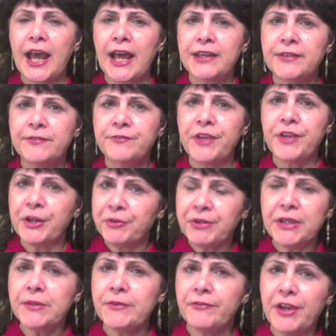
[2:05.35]
and
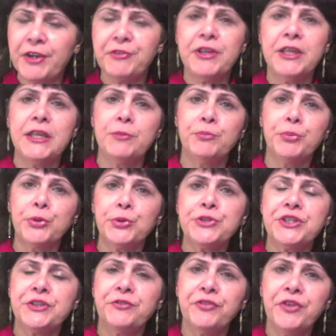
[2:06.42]
very, very
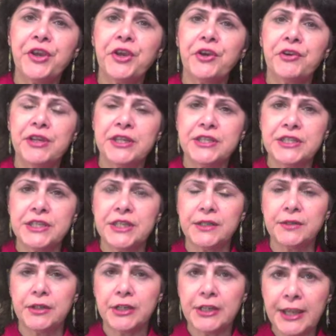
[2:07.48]
important figure in
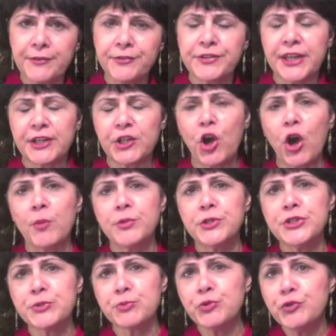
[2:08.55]
the left and
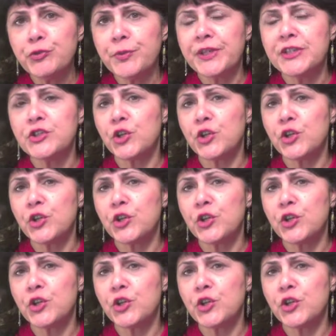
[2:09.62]
communist movement,